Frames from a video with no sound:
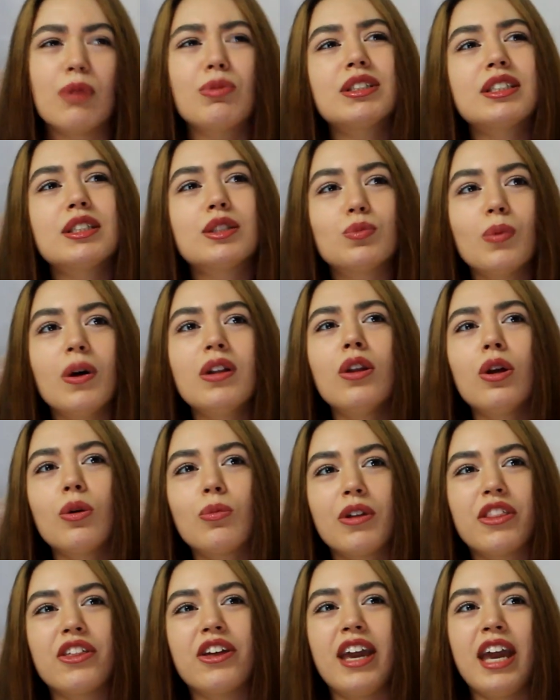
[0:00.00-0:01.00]
There was this one
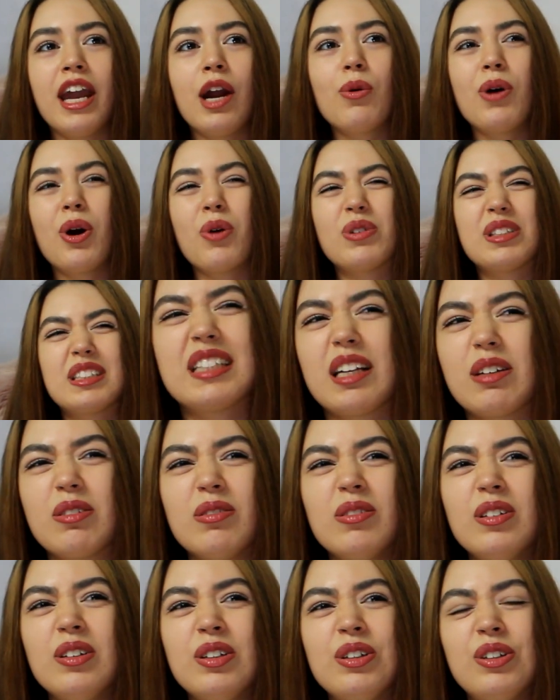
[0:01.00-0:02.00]
look with the hair where I was like,
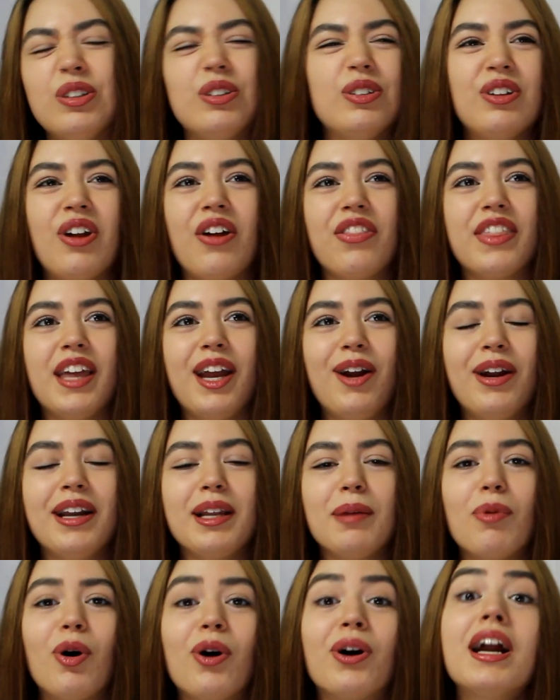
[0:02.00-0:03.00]
oh, not there
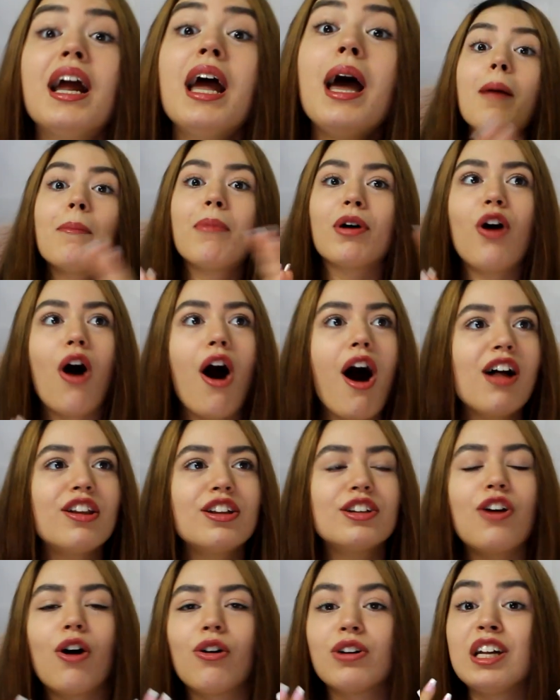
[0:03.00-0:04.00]
anymore. But all
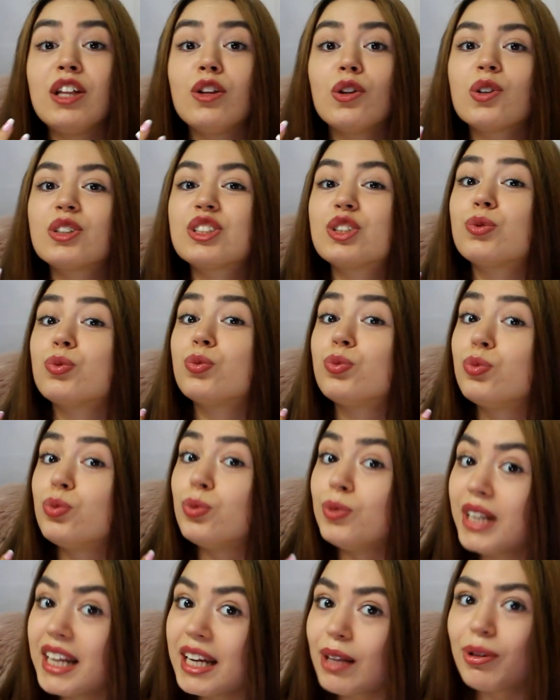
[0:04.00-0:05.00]
in all, he looks
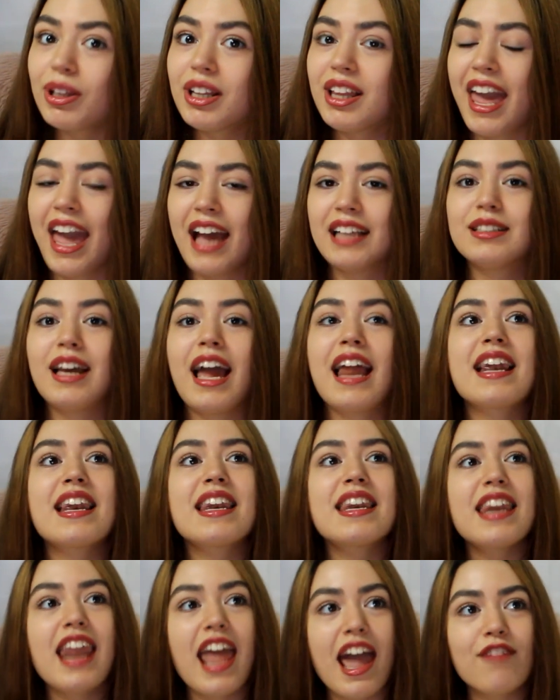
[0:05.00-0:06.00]
really handsome. I
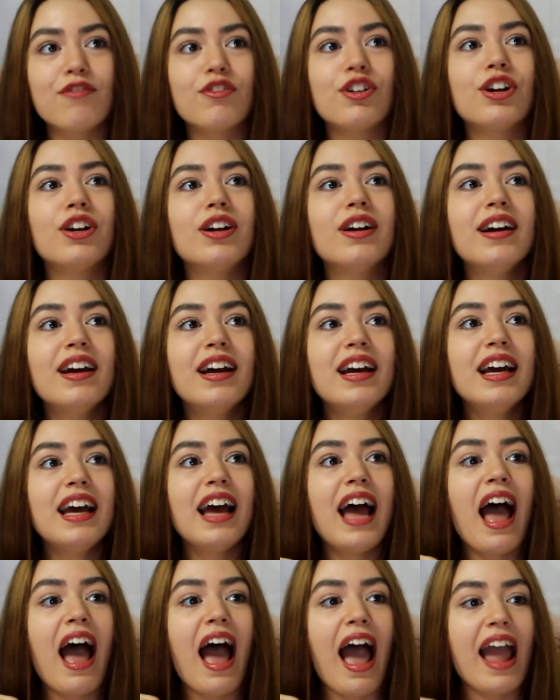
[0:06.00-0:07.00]
never
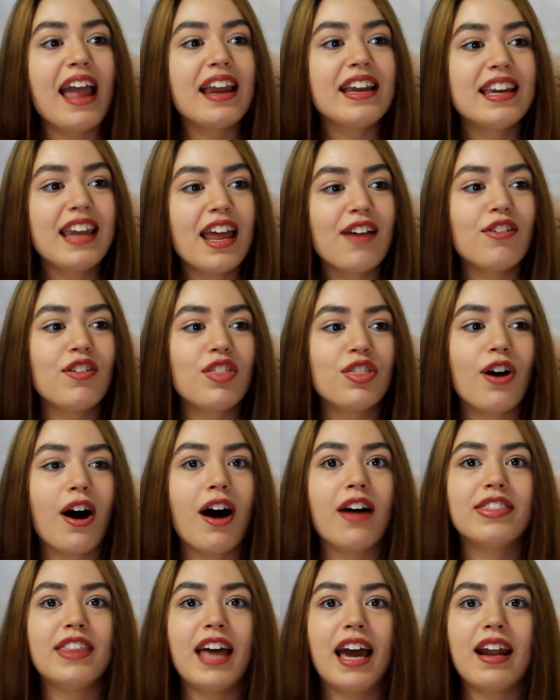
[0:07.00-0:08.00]
I never
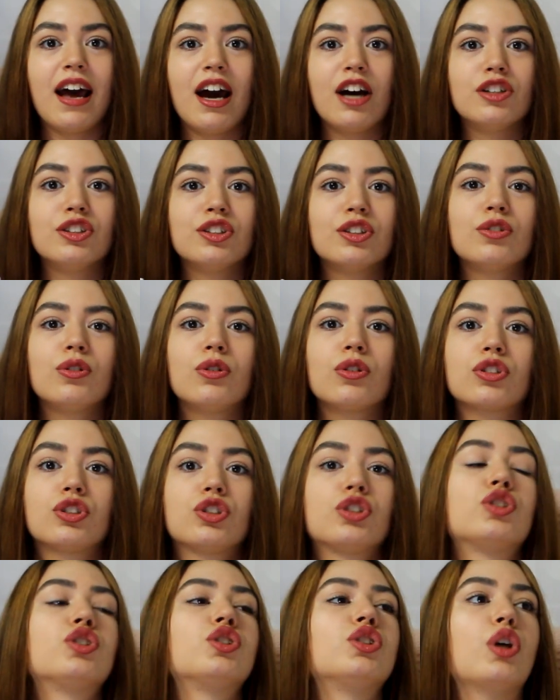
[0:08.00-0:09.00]
thought that Arjun looks
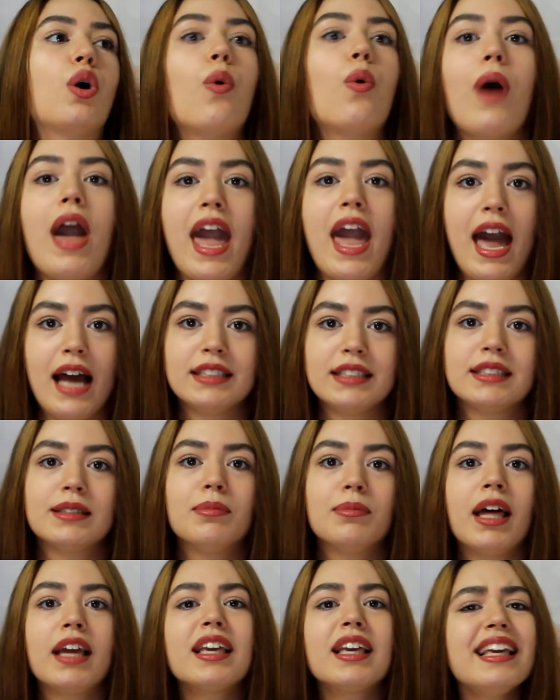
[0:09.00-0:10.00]
so
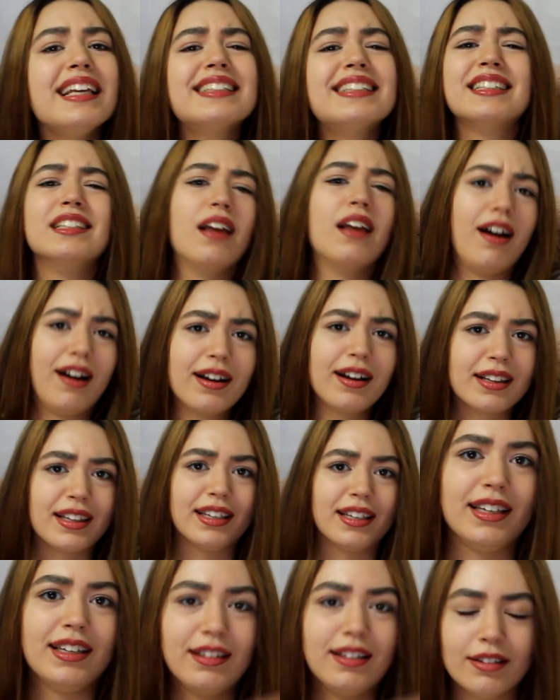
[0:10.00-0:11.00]
handsome. Like, he isn't
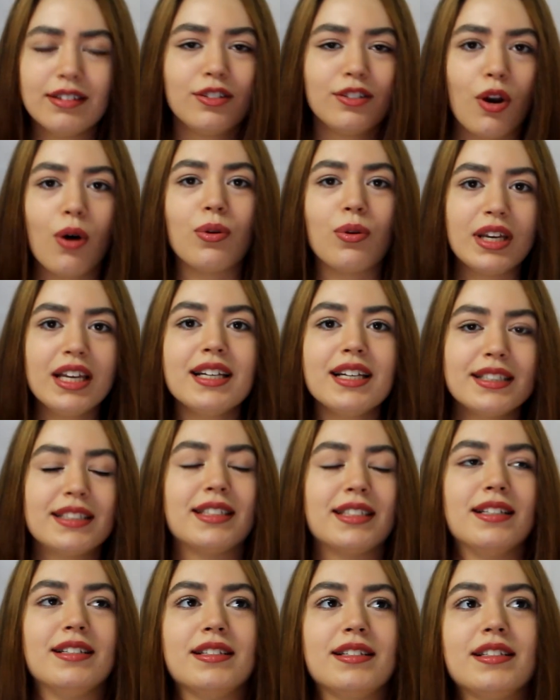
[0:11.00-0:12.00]
ugly. No, he
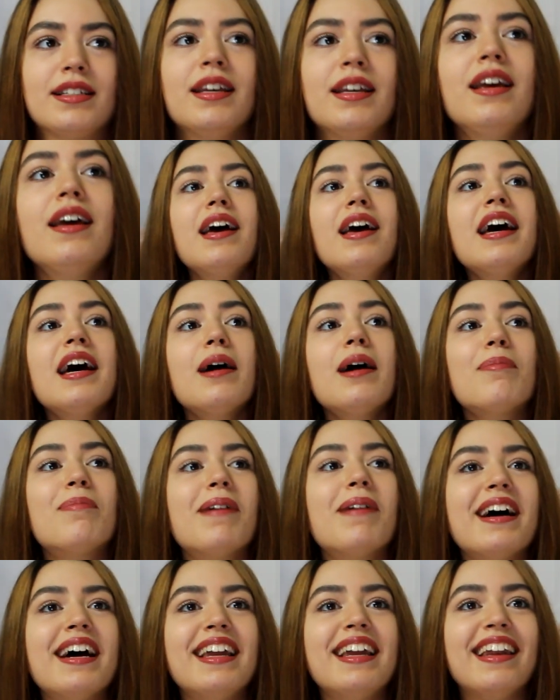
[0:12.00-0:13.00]
isn't.
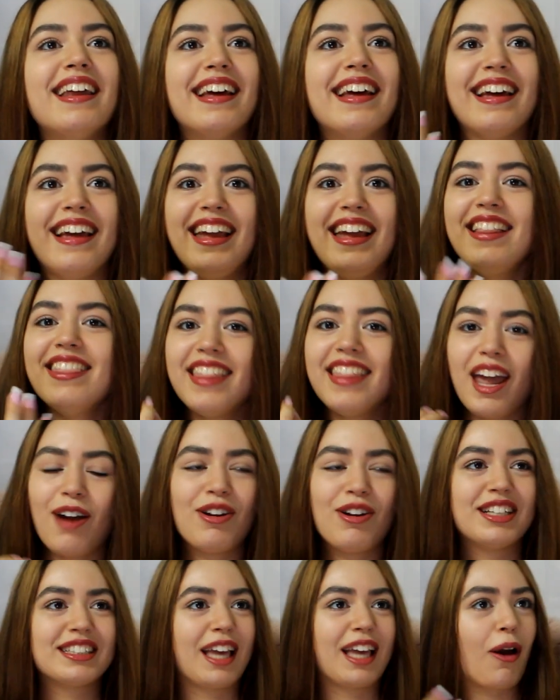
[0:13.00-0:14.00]
But in
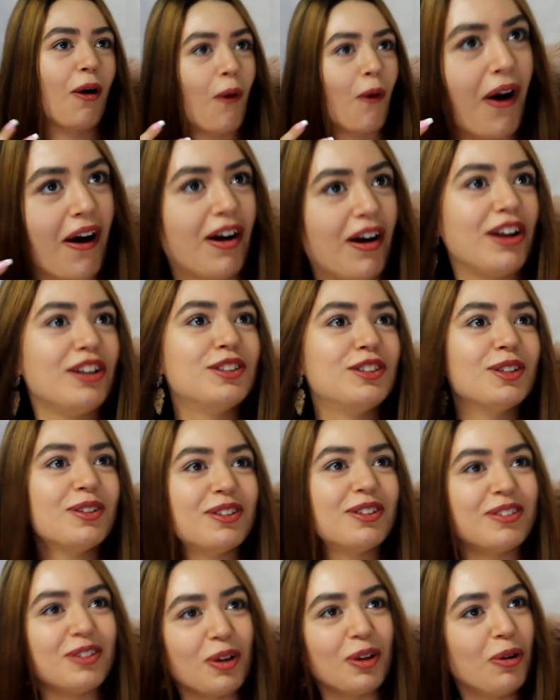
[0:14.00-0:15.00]
there, he's like, oh,
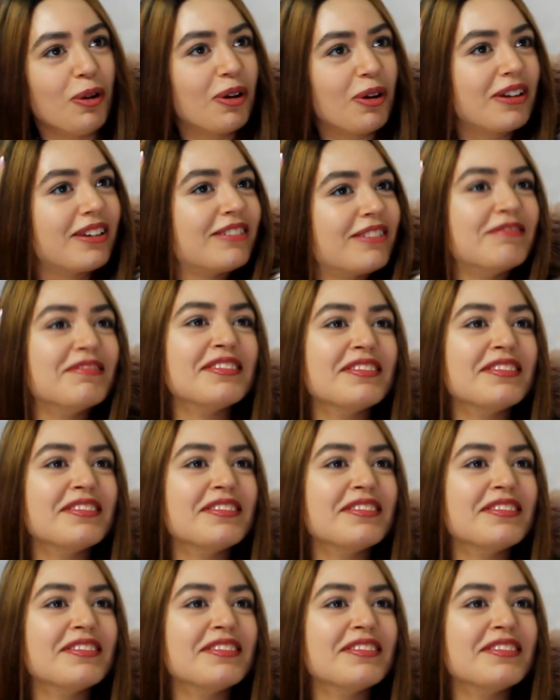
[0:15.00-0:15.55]
Arjun, you look,